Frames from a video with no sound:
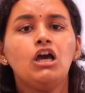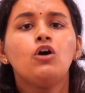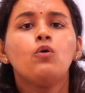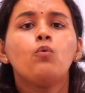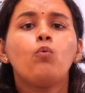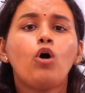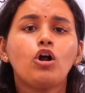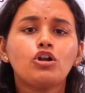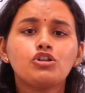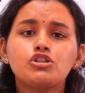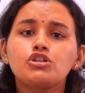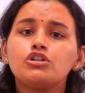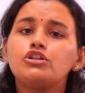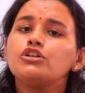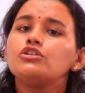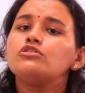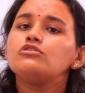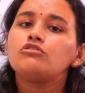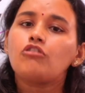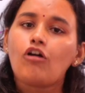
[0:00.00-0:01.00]
What should
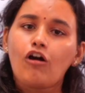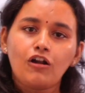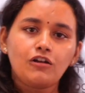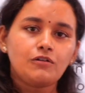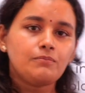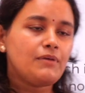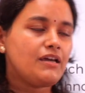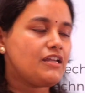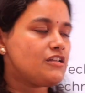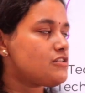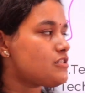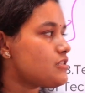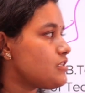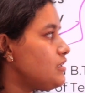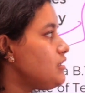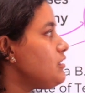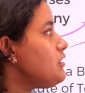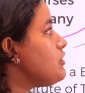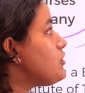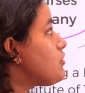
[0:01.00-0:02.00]
you not mention?
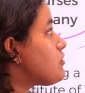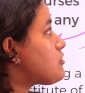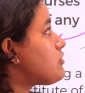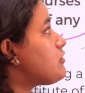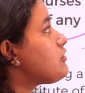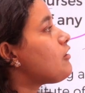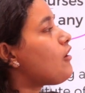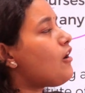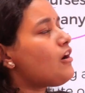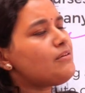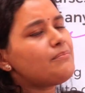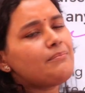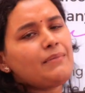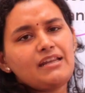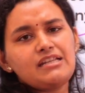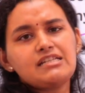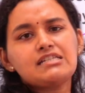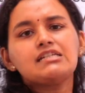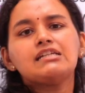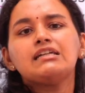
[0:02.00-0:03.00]
You should not
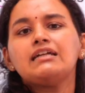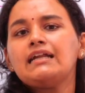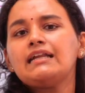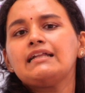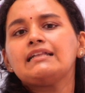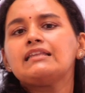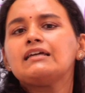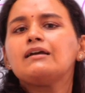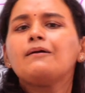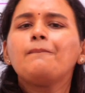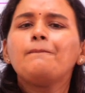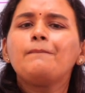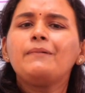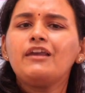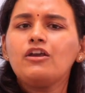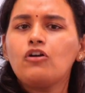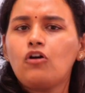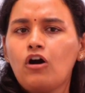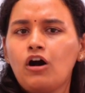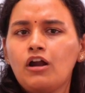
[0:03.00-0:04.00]
mention anything
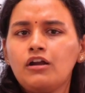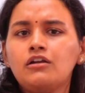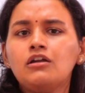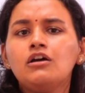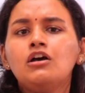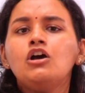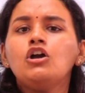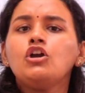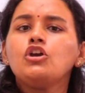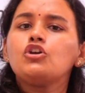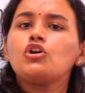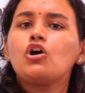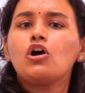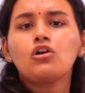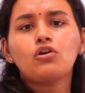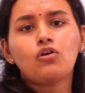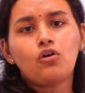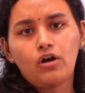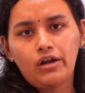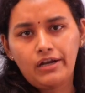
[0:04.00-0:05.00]
beyond
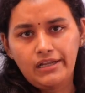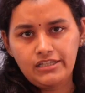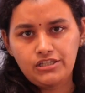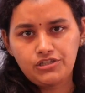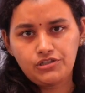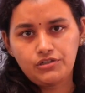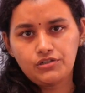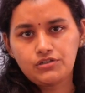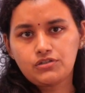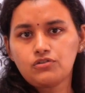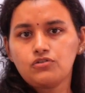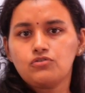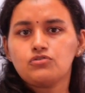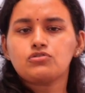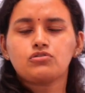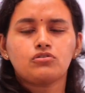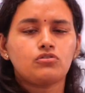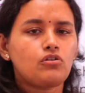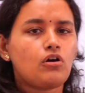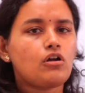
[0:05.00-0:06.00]
your college year. So you
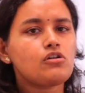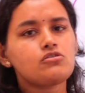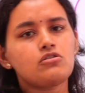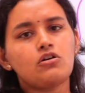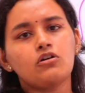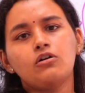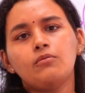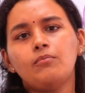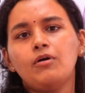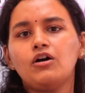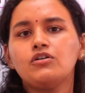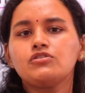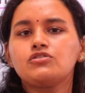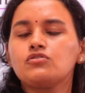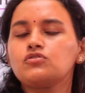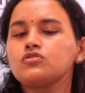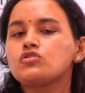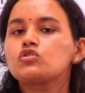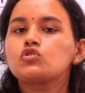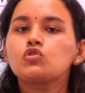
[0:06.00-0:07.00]
should not talk about
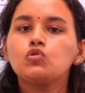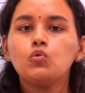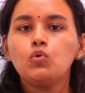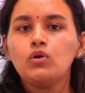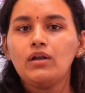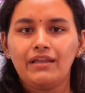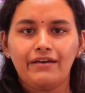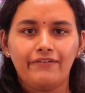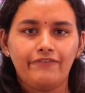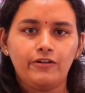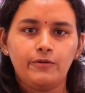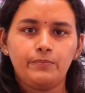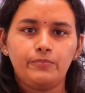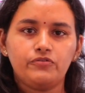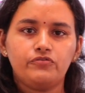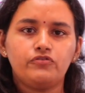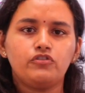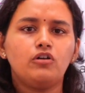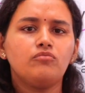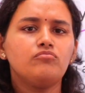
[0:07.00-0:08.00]
your school level
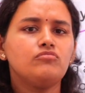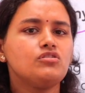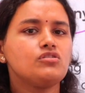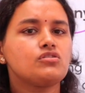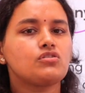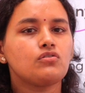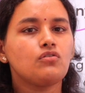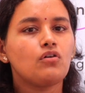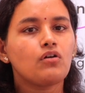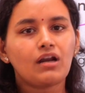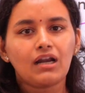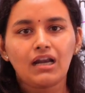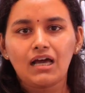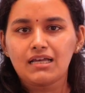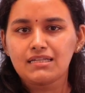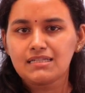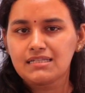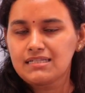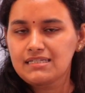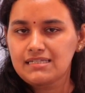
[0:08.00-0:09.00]
performance or your
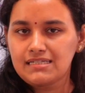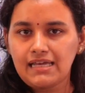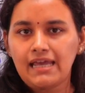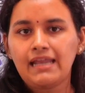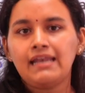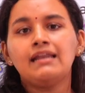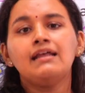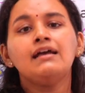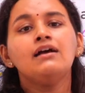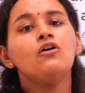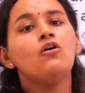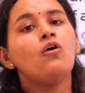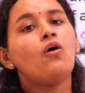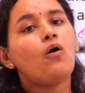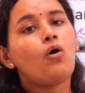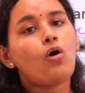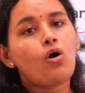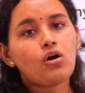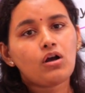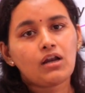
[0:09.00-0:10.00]
class 10
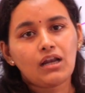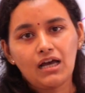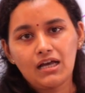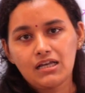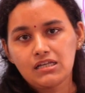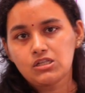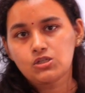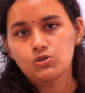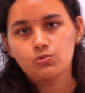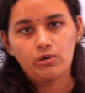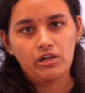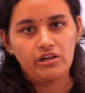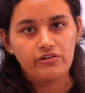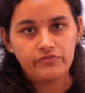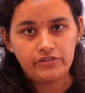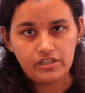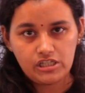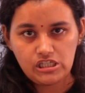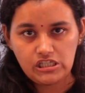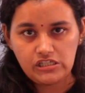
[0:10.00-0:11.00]
or class 12
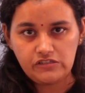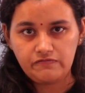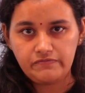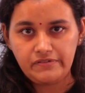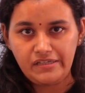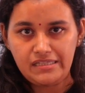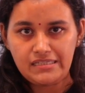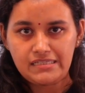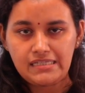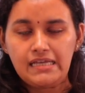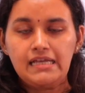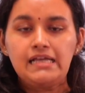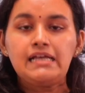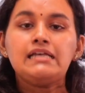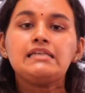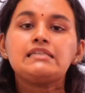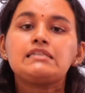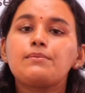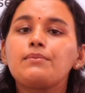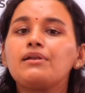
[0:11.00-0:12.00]
achievements.
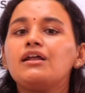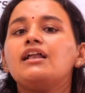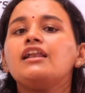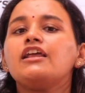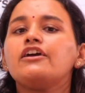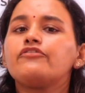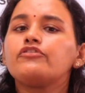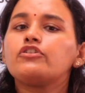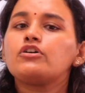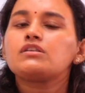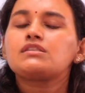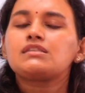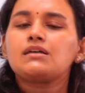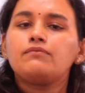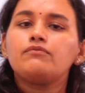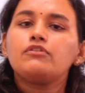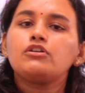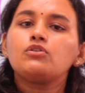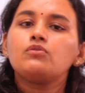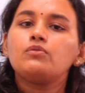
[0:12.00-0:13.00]
Similarly, if you are
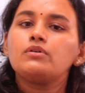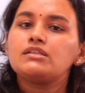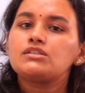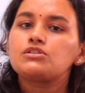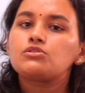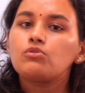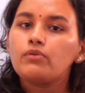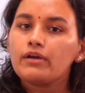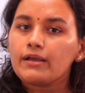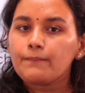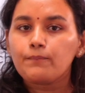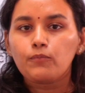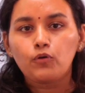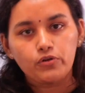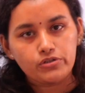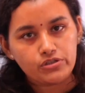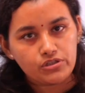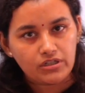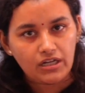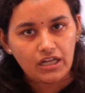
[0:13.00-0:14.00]
someone who is doing
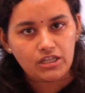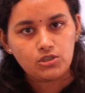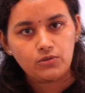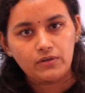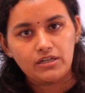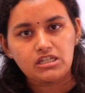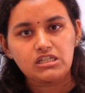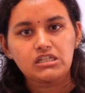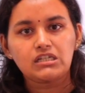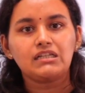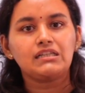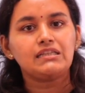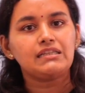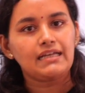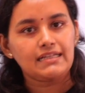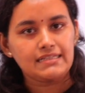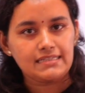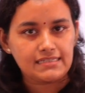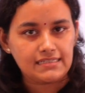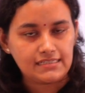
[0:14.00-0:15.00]
post-graduation and
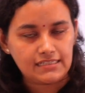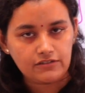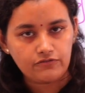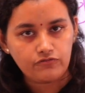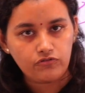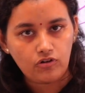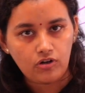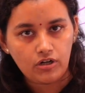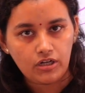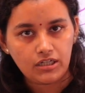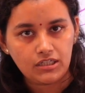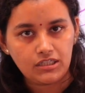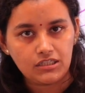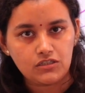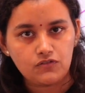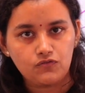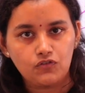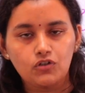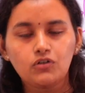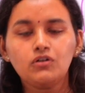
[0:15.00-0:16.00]
then sitting for an
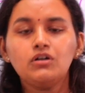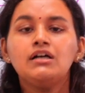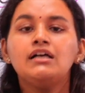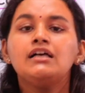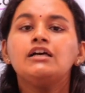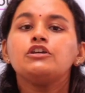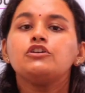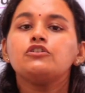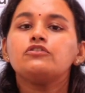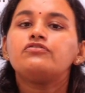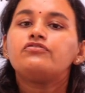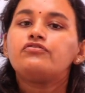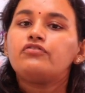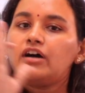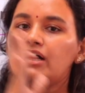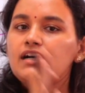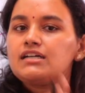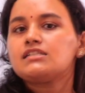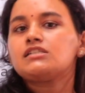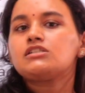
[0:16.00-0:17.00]
interview, you
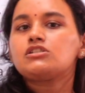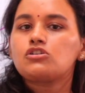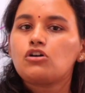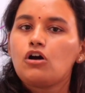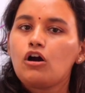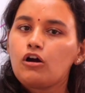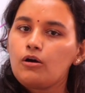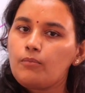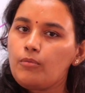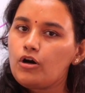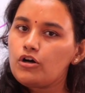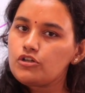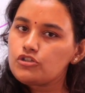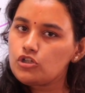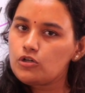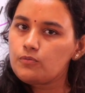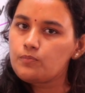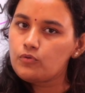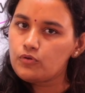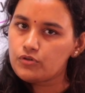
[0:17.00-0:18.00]
first talk about
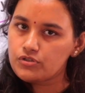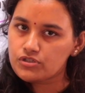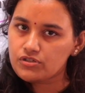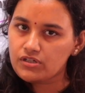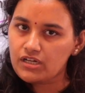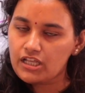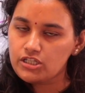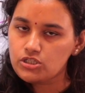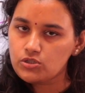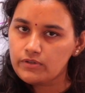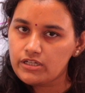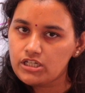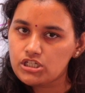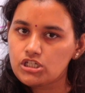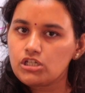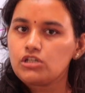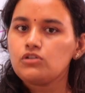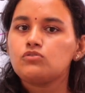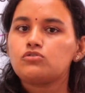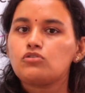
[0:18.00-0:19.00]
your
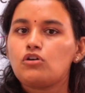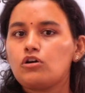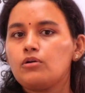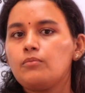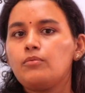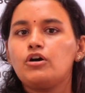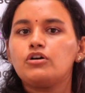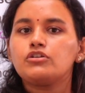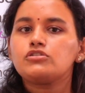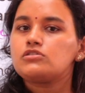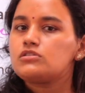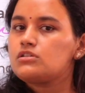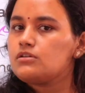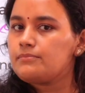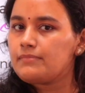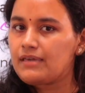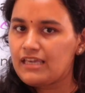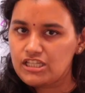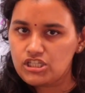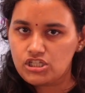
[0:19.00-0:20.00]
post-graduation. You talk about the
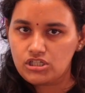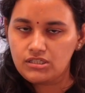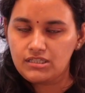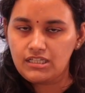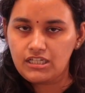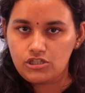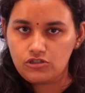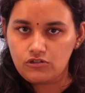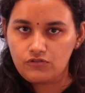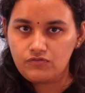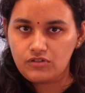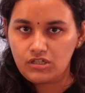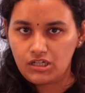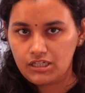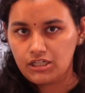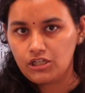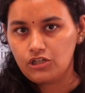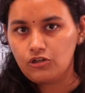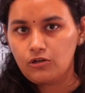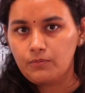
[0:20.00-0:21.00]
major that you have done
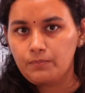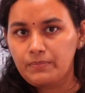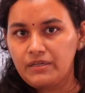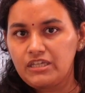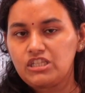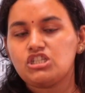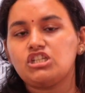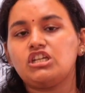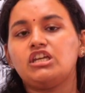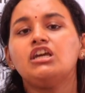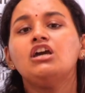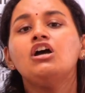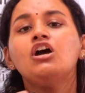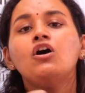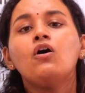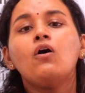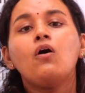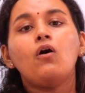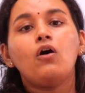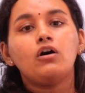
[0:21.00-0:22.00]
in your PG
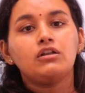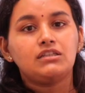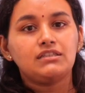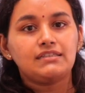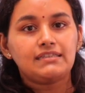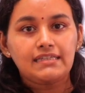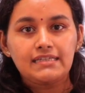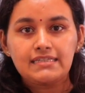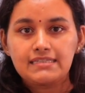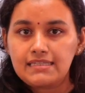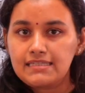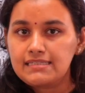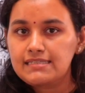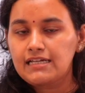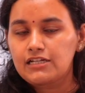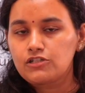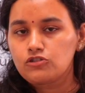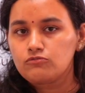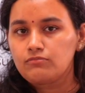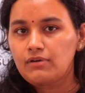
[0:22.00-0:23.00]
or the thesis
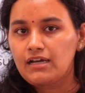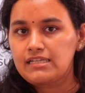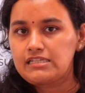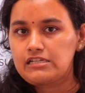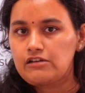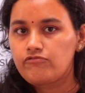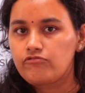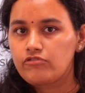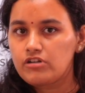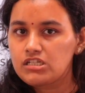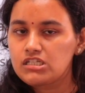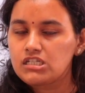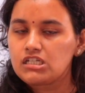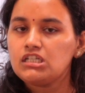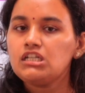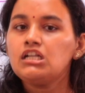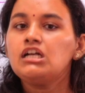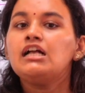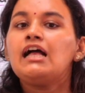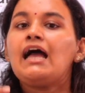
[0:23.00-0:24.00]
that you might have
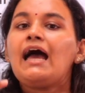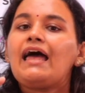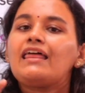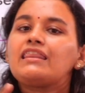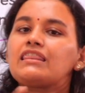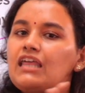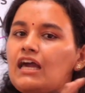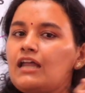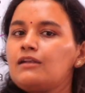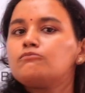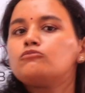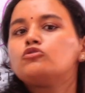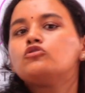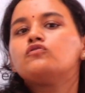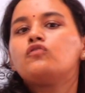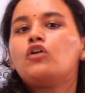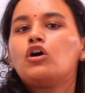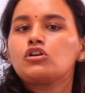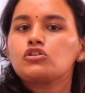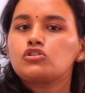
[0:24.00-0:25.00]
written, and then
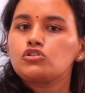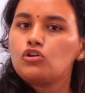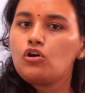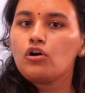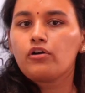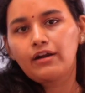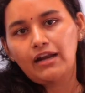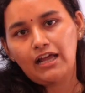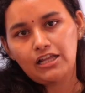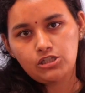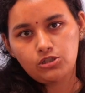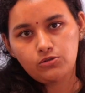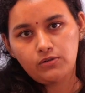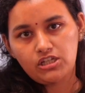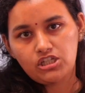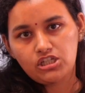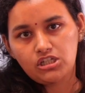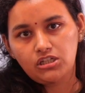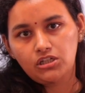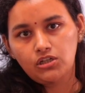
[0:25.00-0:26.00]
move on to your
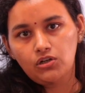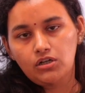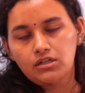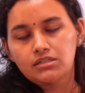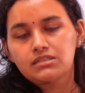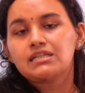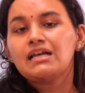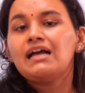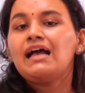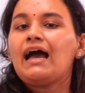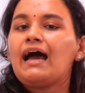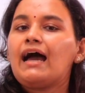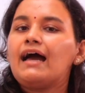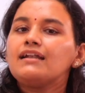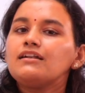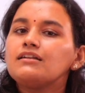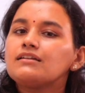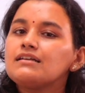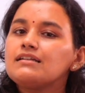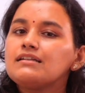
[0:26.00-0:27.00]
graduation years
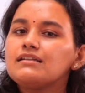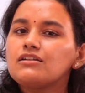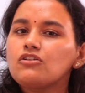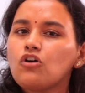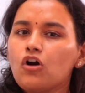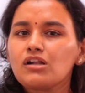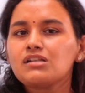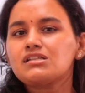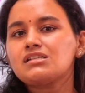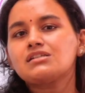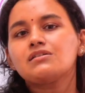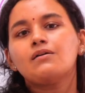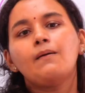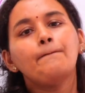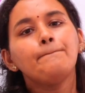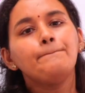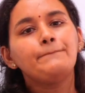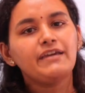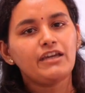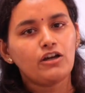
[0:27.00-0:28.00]
and not
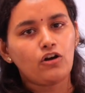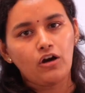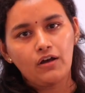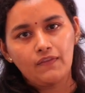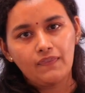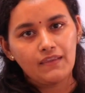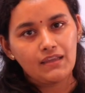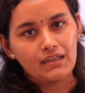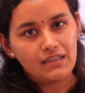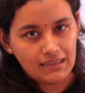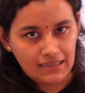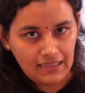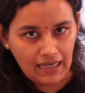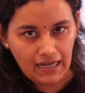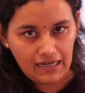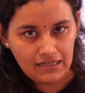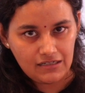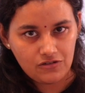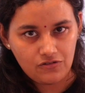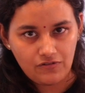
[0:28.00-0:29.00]
beyond
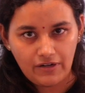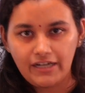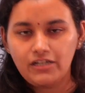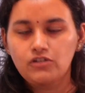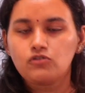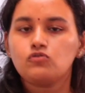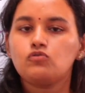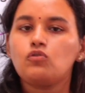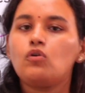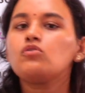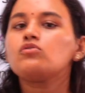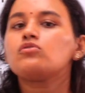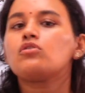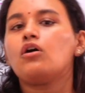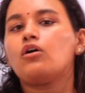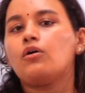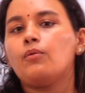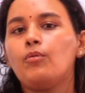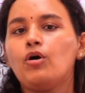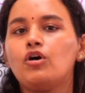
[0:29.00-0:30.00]
that, right? You don't
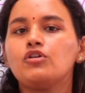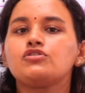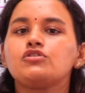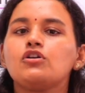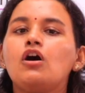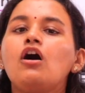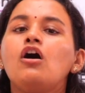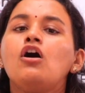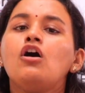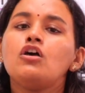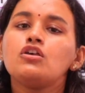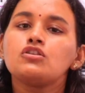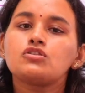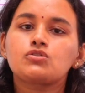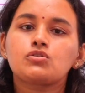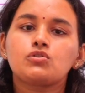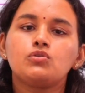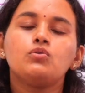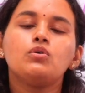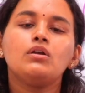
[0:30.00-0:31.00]
talk about your
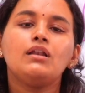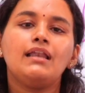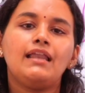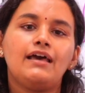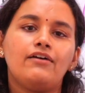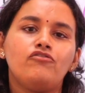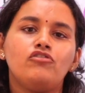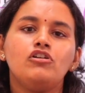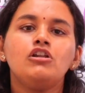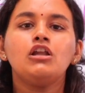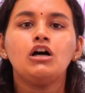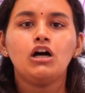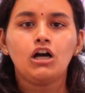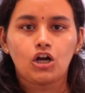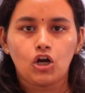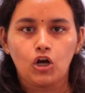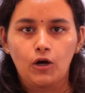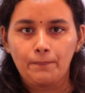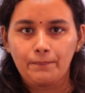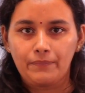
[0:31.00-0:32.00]
school level
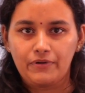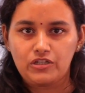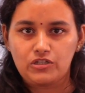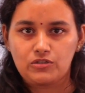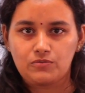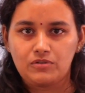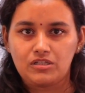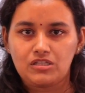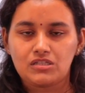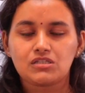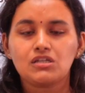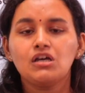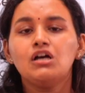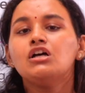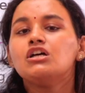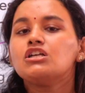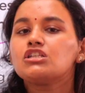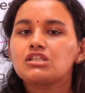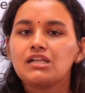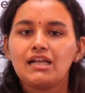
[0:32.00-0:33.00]
accomplishments.
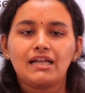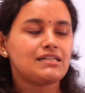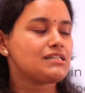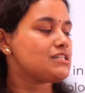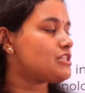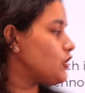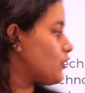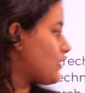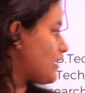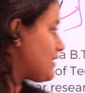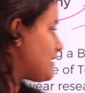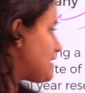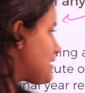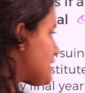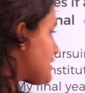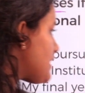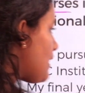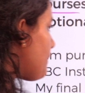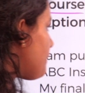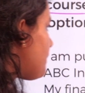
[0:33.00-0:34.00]
So let us look at
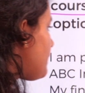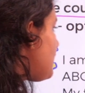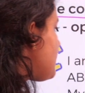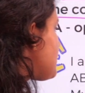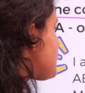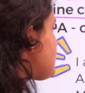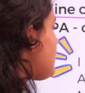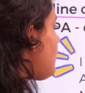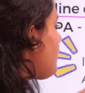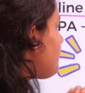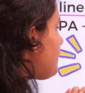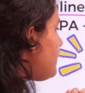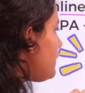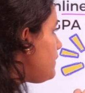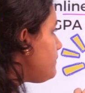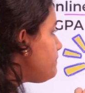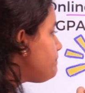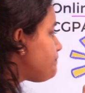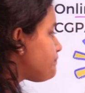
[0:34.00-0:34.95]
this sample example.